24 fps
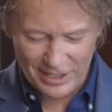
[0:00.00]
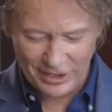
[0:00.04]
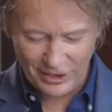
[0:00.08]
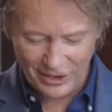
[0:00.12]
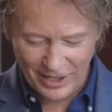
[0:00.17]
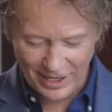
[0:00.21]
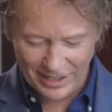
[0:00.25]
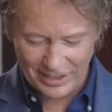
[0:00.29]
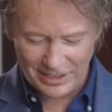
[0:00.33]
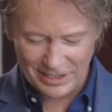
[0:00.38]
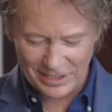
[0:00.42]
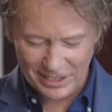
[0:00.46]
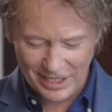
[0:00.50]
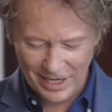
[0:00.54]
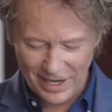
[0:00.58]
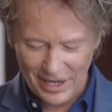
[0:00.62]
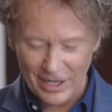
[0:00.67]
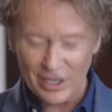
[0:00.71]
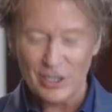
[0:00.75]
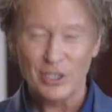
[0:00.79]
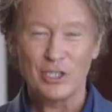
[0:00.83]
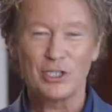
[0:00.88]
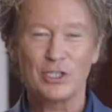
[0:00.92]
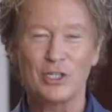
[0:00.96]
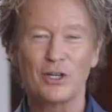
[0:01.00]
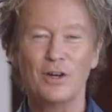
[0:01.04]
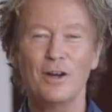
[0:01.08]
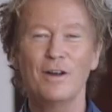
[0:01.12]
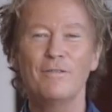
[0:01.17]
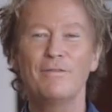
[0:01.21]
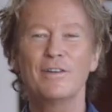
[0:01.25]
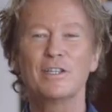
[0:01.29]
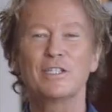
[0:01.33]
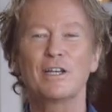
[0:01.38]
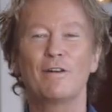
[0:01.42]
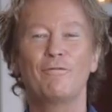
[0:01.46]
things
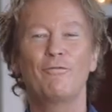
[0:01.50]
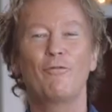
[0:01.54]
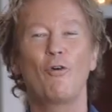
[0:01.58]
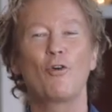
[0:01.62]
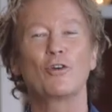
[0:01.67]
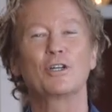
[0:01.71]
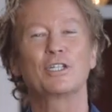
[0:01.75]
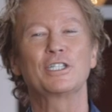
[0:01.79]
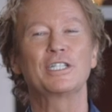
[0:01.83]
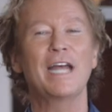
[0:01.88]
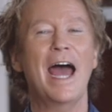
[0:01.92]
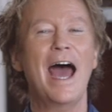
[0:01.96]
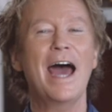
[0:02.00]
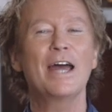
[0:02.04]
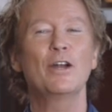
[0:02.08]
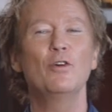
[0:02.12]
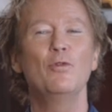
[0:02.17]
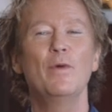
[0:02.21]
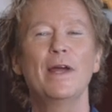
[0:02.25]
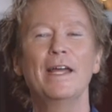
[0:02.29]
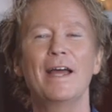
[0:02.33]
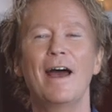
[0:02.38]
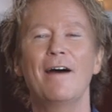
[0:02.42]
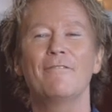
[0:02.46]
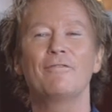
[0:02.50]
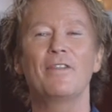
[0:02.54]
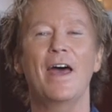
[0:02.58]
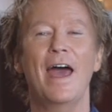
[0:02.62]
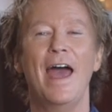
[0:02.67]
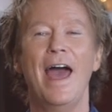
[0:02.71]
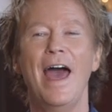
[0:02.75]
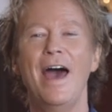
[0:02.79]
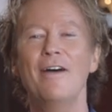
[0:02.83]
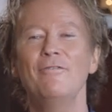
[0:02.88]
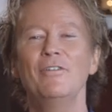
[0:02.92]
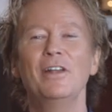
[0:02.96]
serve as a foreshadowing of the
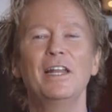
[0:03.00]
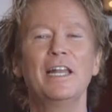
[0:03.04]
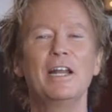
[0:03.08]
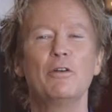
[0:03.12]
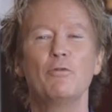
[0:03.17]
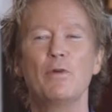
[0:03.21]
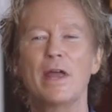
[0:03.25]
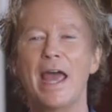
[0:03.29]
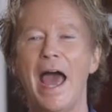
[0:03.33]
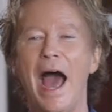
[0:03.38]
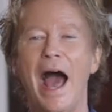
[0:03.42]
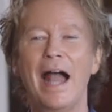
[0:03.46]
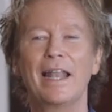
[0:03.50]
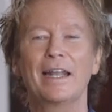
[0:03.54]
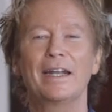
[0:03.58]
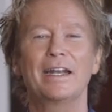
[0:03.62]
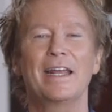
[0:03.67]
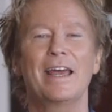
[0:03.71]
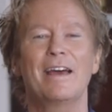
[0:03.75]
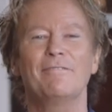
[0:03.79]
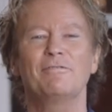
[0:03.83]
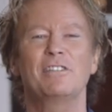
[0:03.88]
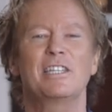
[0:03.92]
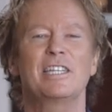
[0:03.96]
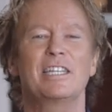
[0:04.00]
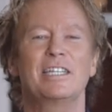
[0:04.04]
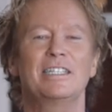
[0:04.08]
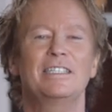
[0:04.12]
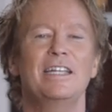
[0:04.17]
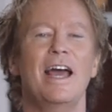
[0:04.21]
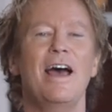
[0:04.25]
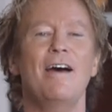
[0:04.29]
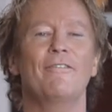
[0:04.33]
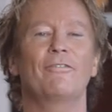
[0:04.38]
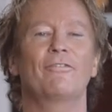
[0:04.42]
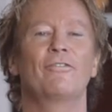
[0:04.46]
heavenly reality of
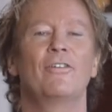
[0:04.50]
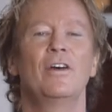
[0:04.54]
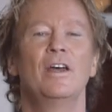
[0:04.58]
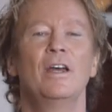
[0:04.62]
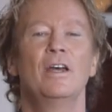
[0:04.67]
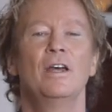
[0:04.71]
stuff.